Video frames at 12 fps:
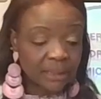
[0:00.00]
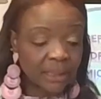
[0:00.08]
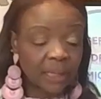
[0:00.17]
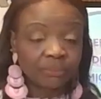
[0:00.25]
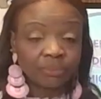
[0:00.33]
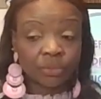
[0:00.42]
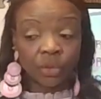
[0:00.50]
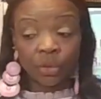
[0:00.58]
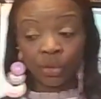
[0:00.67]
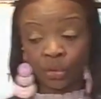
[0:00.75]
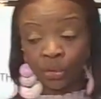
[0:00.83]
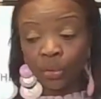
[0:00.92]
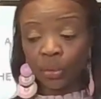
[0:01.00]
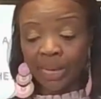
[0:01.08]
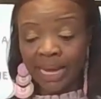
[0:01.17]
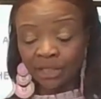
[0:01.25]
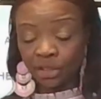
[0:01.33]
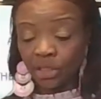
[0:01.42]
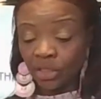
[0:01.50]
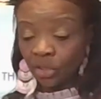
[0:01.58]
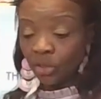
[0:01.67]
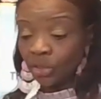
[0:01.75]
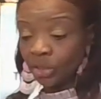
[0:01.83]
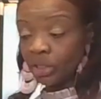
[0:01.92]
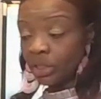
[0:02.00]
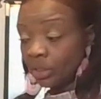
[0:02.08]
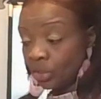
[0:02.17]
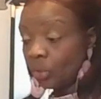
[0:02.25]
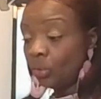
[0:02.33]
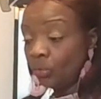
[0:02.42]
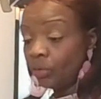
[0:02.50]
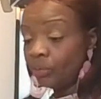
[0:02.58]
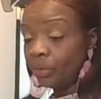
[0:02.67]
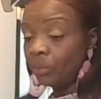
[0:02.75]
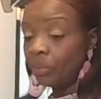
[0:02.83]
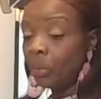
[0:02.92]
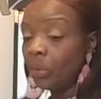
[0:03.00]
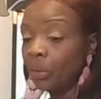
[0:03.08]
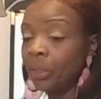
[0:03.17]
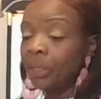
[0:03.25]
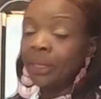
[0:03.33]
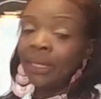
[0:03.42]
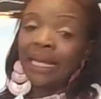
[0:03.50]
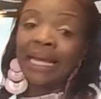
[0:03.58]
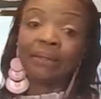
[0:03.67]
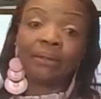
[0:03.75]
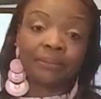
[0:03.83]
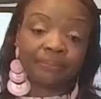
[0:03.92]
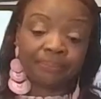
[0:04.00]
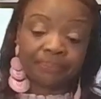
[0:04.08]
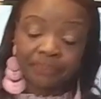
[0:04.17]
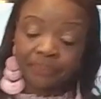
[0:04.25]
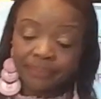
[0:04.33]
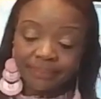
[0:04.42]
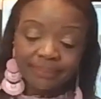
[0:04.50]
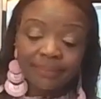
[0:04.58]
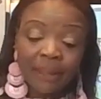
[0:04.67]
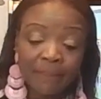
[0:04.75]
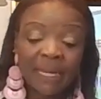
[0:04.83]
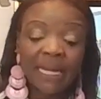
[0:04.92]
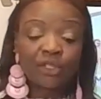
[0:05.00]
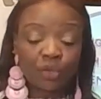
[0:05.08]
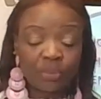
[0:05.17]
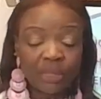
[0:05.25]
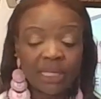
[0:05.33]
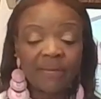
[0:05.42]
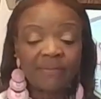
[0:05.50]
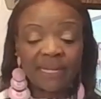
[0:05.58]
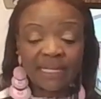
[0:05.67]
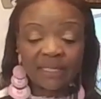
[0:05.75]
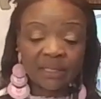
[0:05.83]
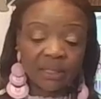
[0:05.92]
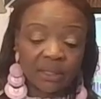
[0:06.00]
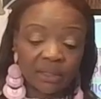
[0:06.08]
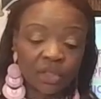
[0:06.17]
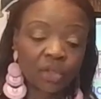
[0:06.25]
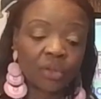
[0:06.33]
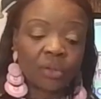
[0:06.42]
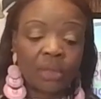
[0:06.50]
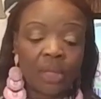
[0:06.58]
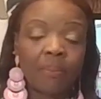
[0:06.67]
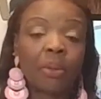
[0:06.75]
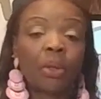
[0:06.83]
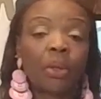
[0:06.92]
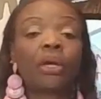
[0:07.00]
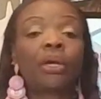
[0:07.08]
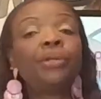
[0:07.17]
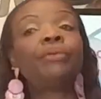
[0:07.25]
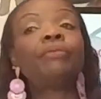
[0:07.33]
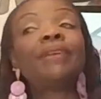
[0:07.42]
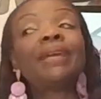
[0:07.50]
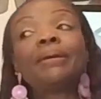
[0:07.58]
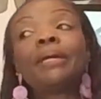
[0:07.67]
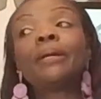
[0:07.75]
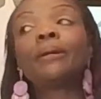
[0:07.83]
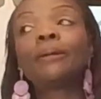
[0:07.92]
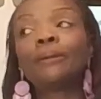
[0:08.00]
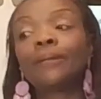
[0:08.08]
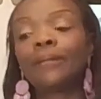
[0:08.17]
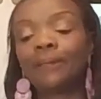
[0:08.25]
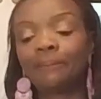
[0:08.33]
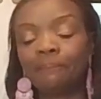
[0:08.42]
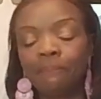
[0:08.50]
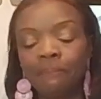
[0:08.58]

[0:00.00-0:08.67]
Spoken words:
say you're actually searching it too from your born. I don't know. But I do believe that it starts to pull on you very early,